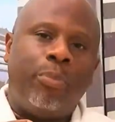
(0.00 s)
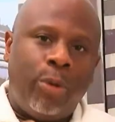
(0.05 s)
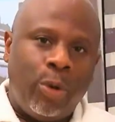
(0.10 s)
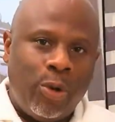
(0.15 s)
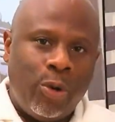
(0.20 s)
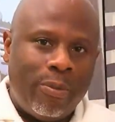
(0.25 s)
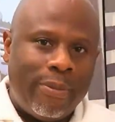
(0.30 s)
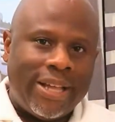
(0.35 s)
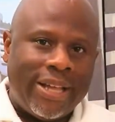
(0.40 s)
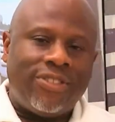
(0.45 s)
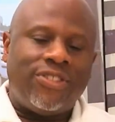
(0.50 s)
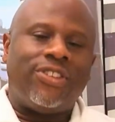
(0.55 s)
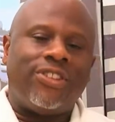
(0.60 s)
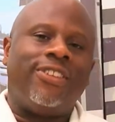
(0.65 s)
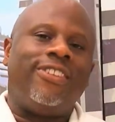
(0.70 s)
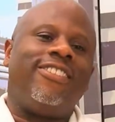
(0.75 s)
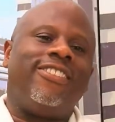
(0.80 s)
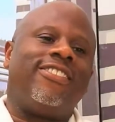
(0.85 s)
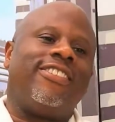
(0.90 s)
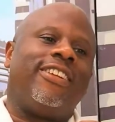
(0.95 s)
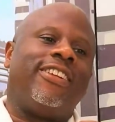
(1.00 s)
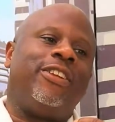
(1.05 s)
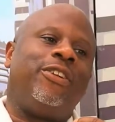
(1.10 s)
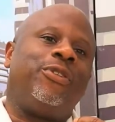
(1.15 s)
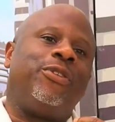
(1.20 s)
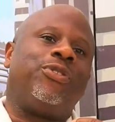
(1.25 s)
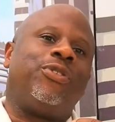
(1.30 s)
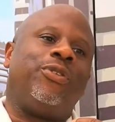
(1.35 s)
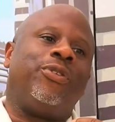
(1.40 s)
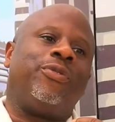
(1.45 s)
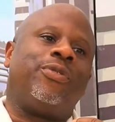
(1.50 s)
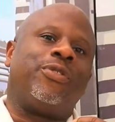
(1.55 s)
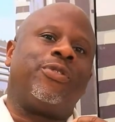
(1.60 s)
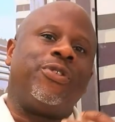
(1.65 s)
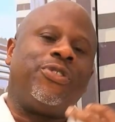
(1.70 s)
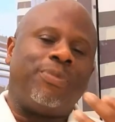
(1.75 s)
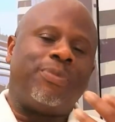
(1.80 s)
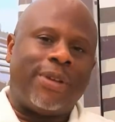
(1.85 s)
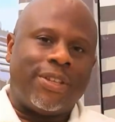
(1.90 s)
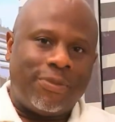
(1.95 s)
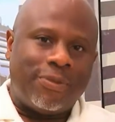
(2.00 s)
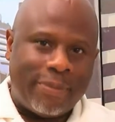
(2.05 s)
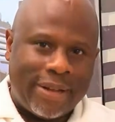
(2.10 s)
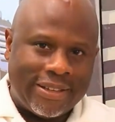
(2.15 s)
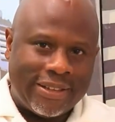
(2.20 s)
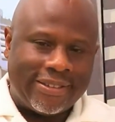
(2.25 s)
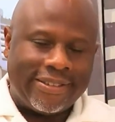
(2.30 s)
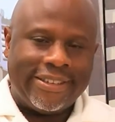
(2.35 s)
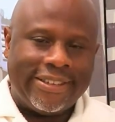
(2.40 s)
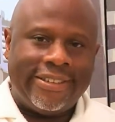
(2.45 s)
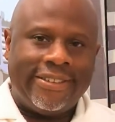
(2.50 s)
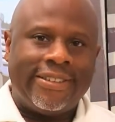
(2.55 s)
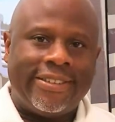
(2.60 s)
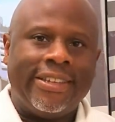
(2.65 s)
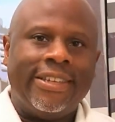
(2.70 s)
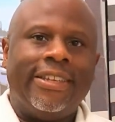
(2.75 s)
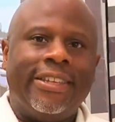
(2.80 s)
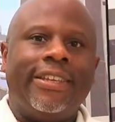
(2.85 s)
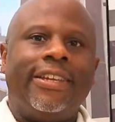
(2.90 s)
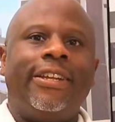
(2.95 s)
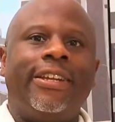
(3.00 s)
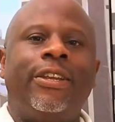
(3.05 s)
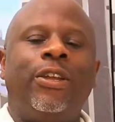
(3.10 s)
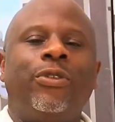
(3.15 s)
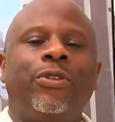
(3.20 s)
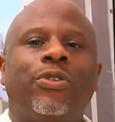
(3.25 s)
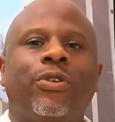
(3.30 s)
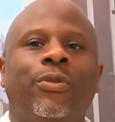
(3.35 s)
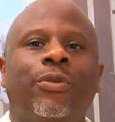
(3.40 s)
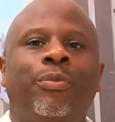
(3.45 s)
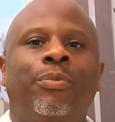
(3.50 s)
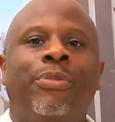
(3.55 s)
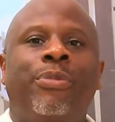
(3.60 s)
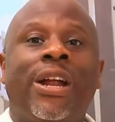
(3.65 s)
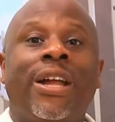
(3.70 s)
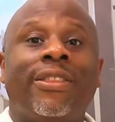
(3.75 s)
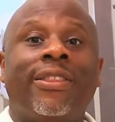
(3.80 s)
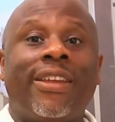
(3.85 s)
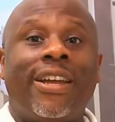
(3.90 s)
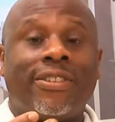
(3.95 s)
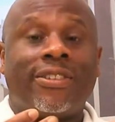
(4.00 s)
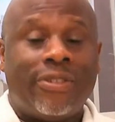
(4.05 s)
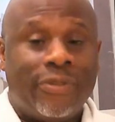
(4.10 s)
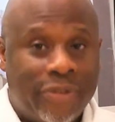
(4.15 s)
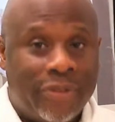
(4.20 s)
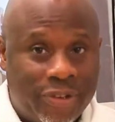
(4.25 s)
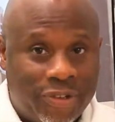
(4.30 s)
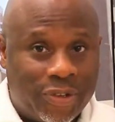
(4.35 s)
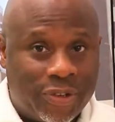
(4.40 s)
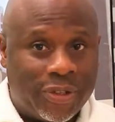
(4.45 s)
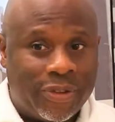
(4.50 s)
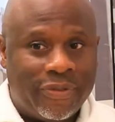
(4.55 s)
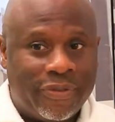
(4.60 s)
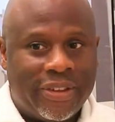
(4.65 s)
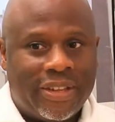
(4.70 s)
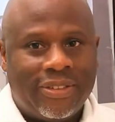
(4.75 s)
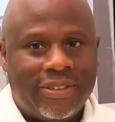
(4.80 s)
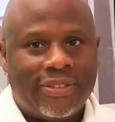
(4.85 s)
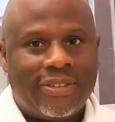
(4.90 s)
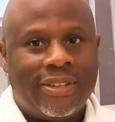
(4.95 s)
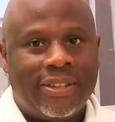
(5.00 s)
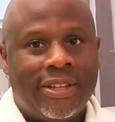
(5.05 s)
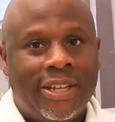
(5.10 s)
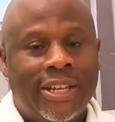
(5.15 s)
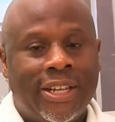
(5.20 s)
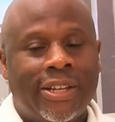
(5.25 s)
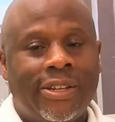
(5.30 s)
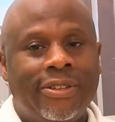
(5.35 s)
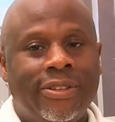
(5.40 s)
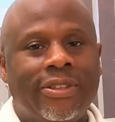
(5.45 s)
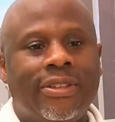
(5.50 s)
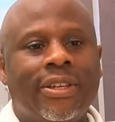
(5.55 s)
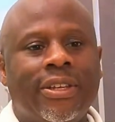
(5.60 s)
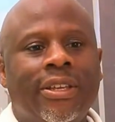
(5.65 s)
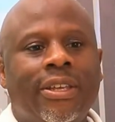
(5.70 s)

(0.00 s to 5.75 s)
polo matches, a lot of Christmas parties, a lot of brand activation events in England.